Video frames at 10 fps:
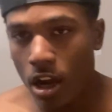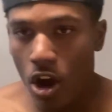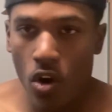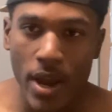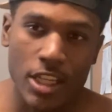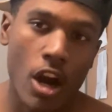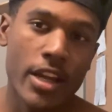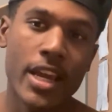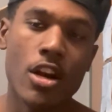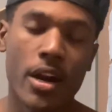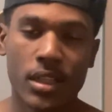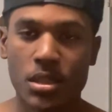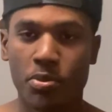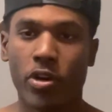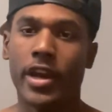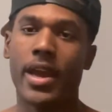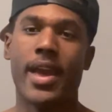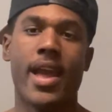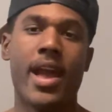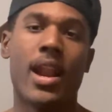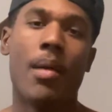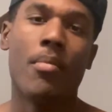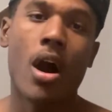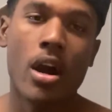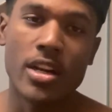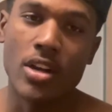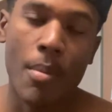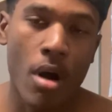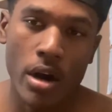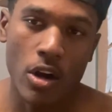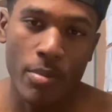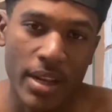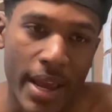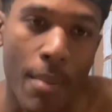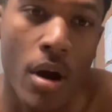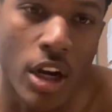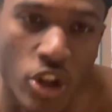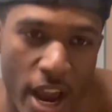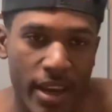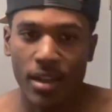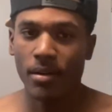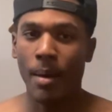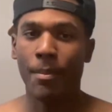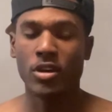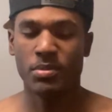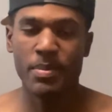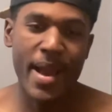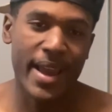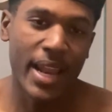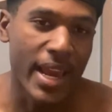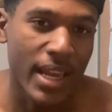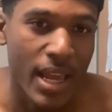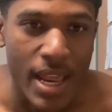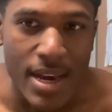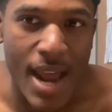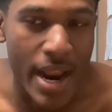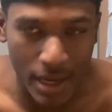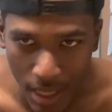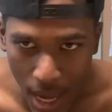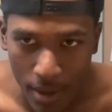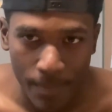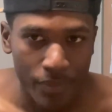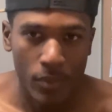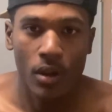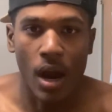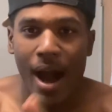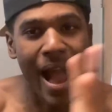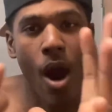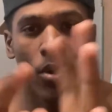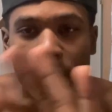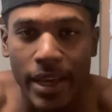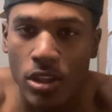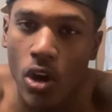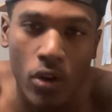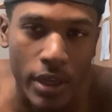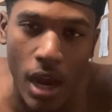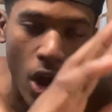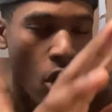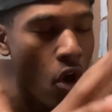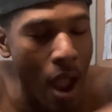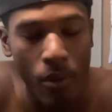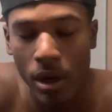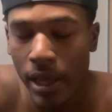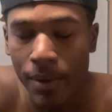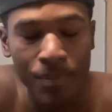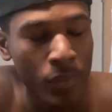go, it's already getting dark at this point, and I'm already I'm already gonna be late. I'm already checking, I'm supposed to be back at like nine o'clock. An hour late, totally a whole hour late.